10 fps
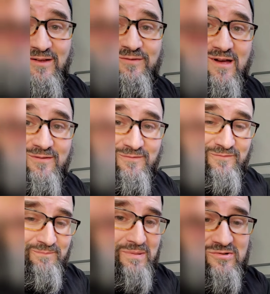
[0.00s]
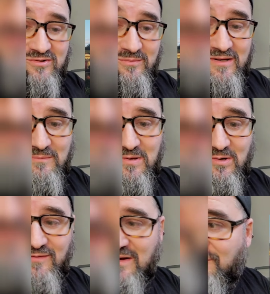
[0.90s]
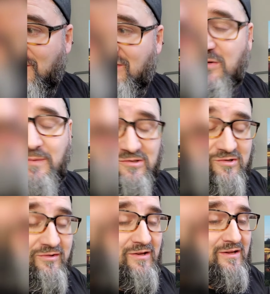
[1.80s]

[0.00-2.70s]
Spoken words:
I've got pictures on my computer. I've got physical pictures.